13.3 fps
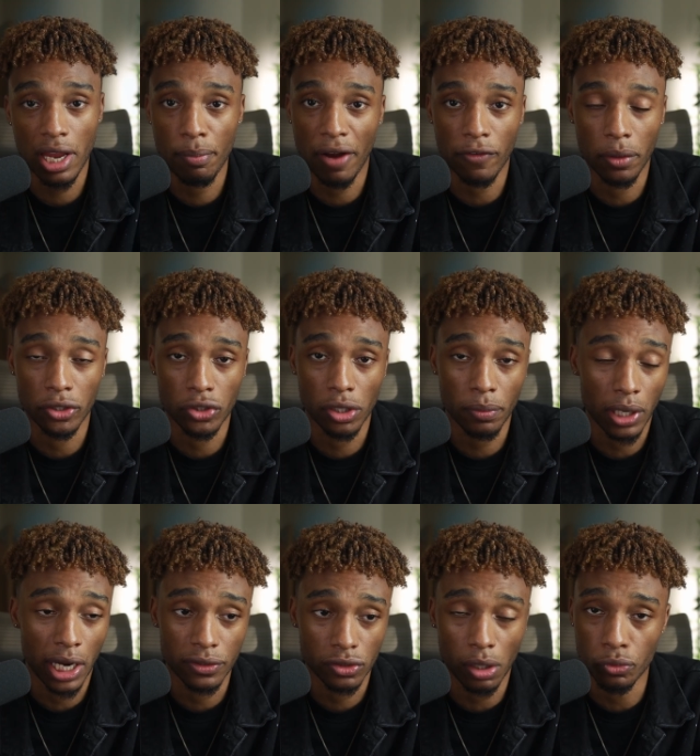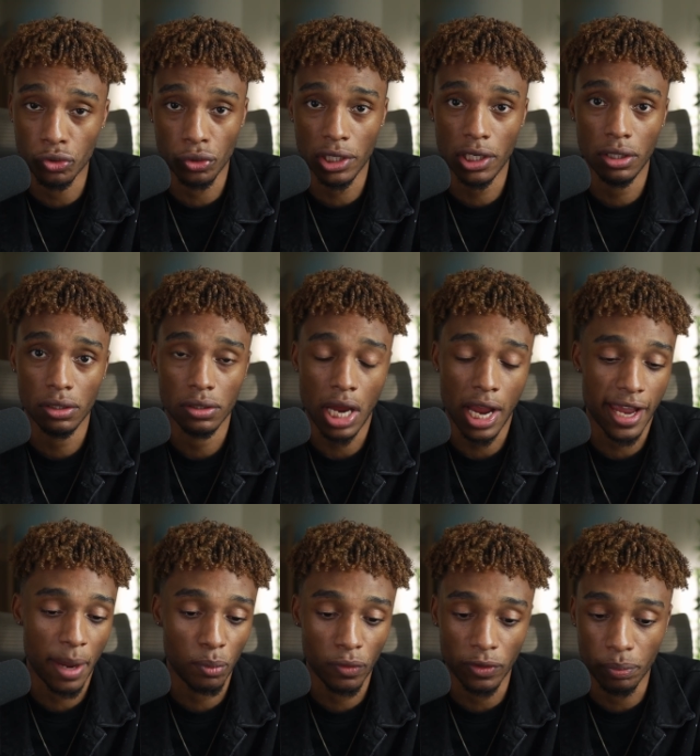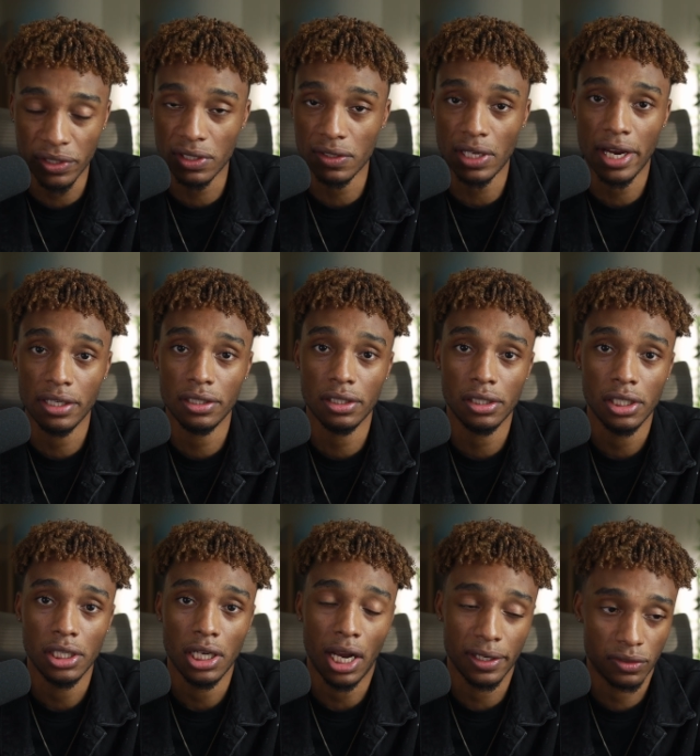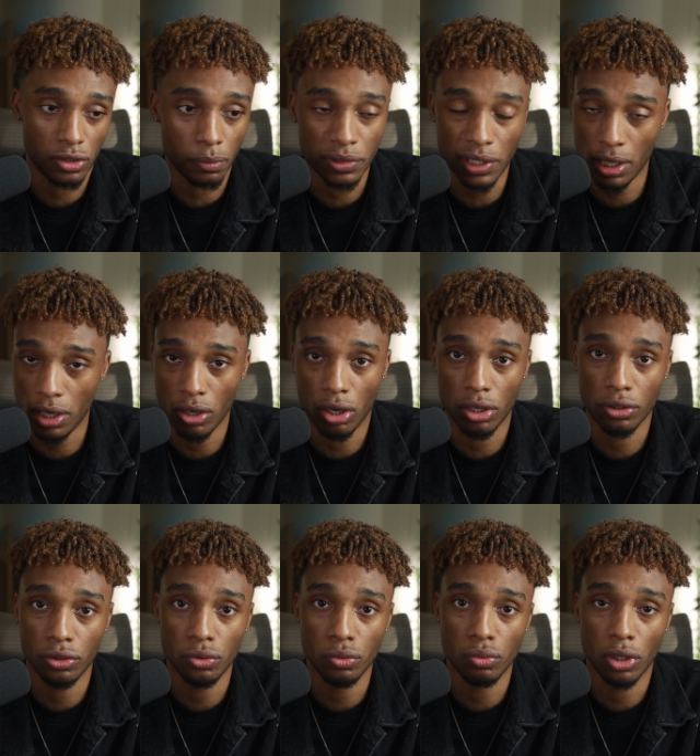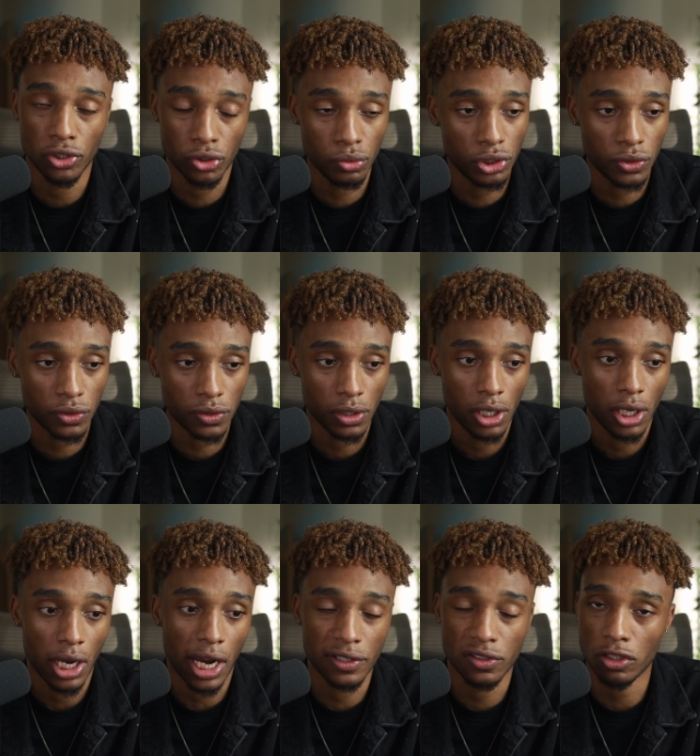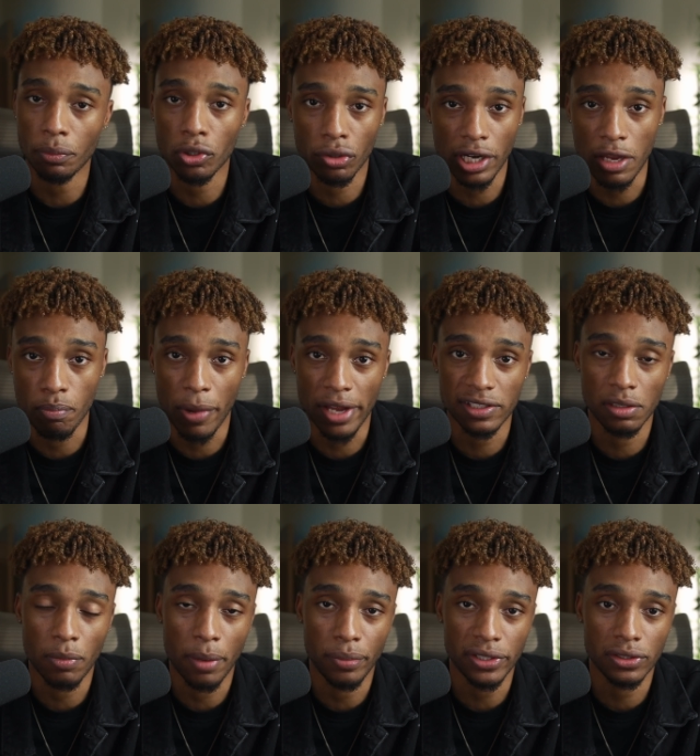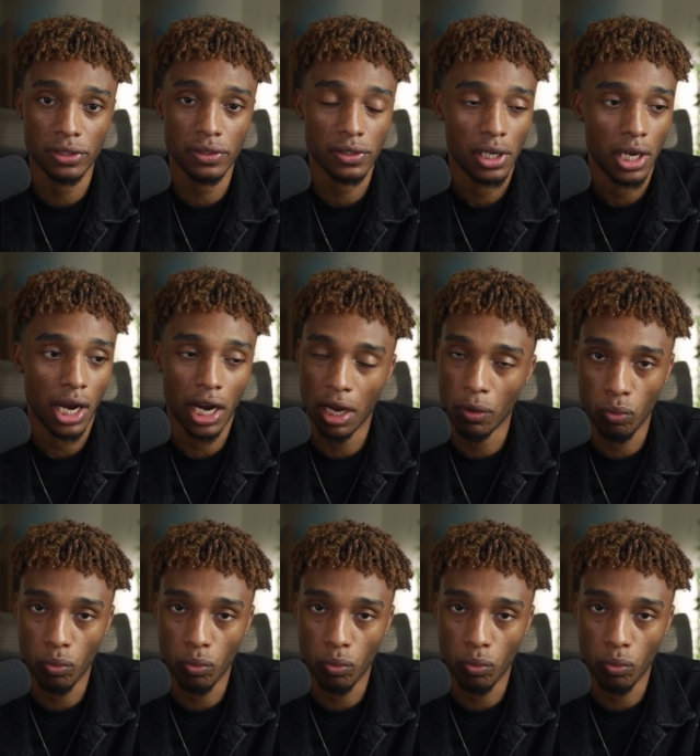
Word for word: came back from that trip, I stopped drinking. I came up with the business idea. I stopped taking on new students. I stopped creating mess in my business. I